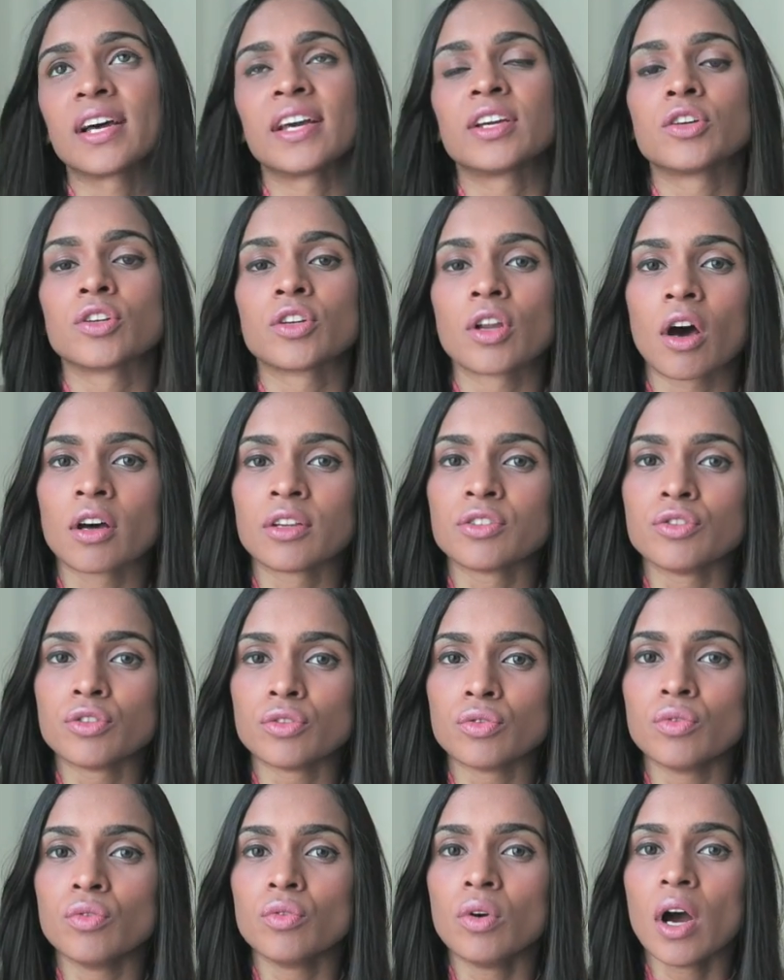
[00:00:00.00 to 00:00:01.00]
I could not
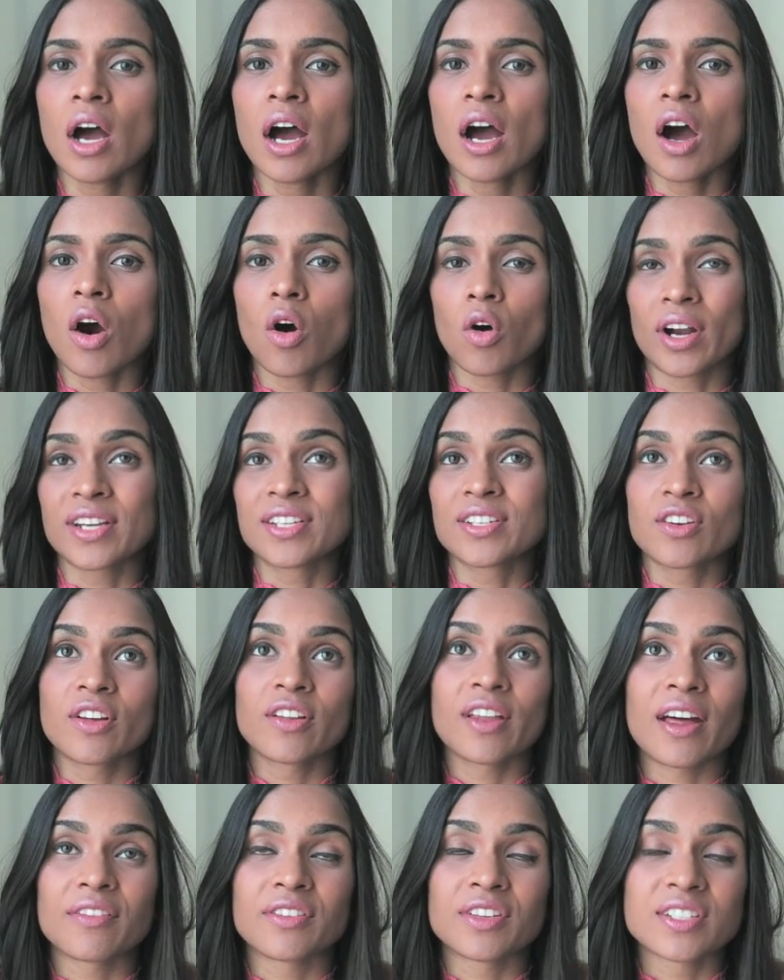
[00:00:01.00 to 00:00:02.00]
do, or I did
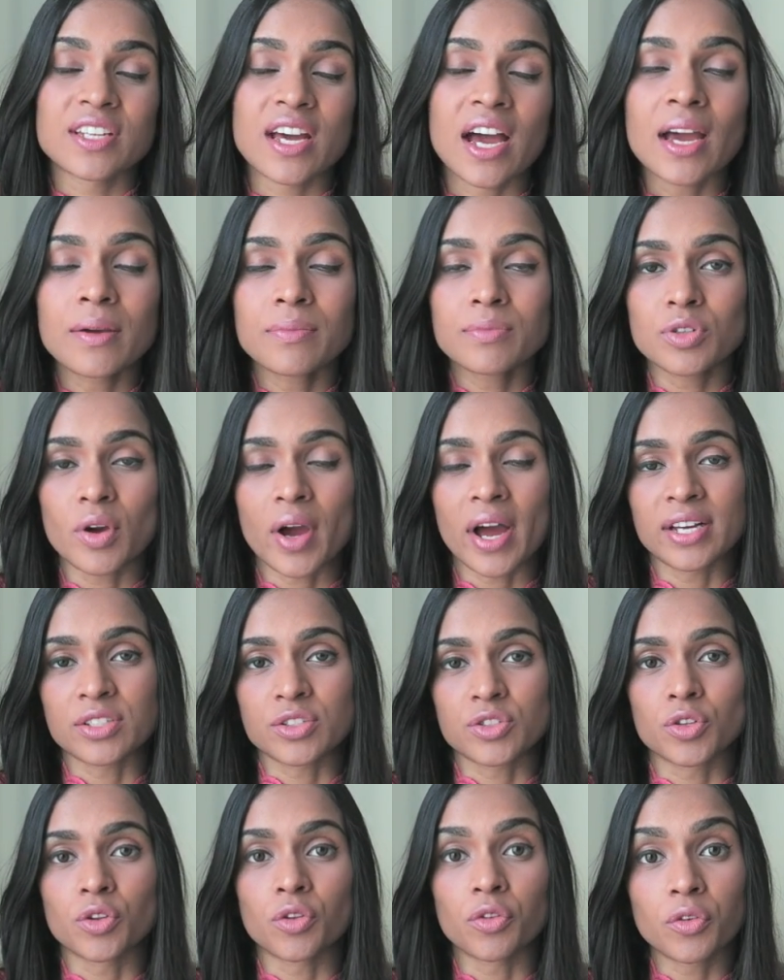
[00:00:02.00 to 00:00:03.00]
not have the time to
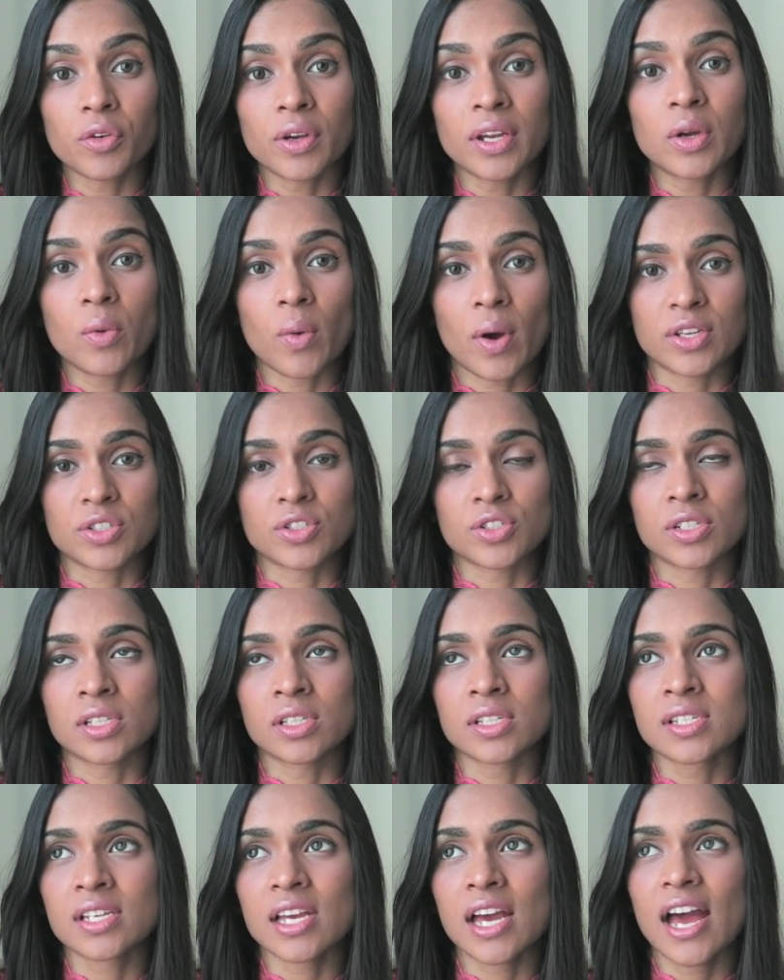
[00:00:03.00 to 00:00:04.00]
answer 3
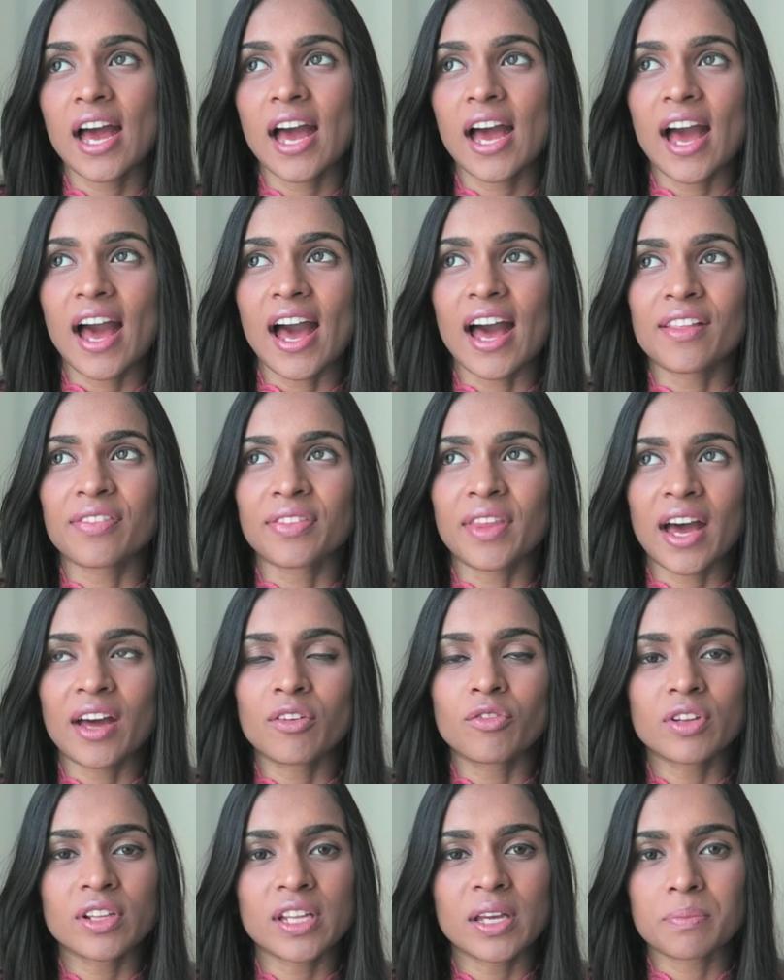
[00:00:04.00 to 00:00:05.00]
questions, and
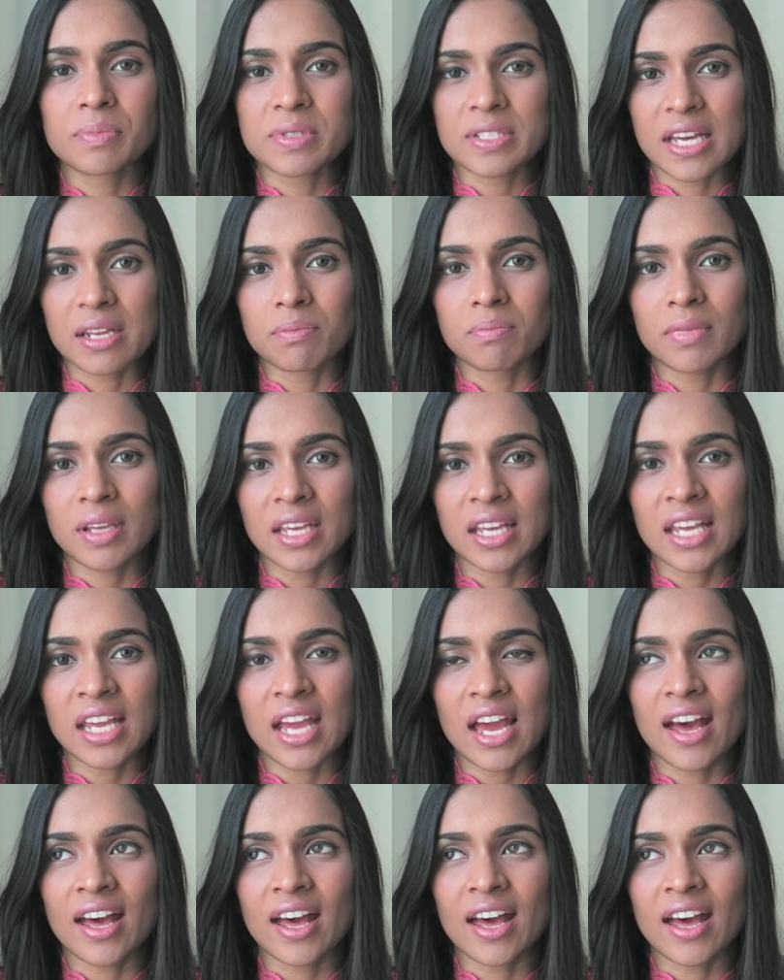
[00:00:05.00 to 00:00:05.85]
that really upset me.